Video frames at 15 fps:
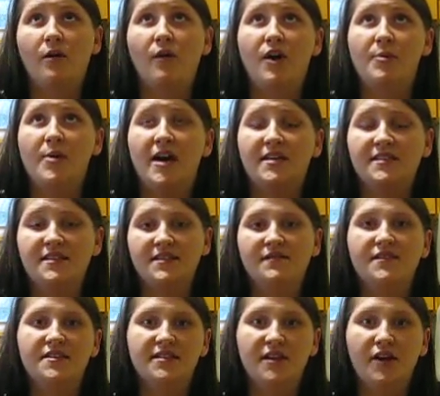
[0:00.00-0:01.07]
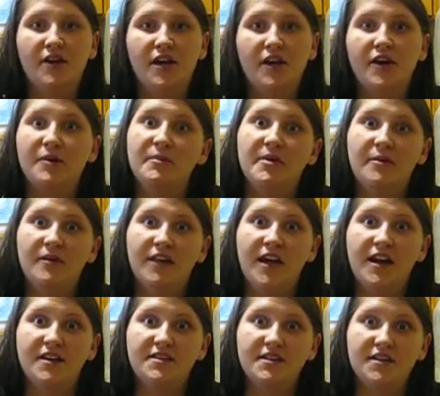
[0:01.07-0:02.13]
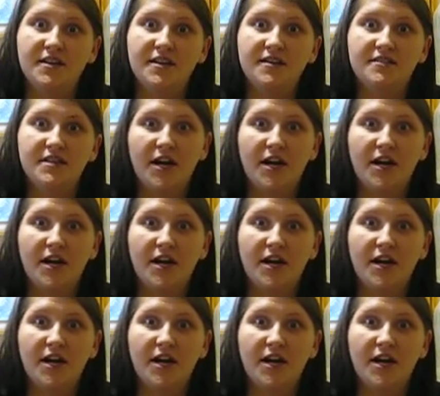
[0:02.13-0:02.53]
oil processing facility could be related to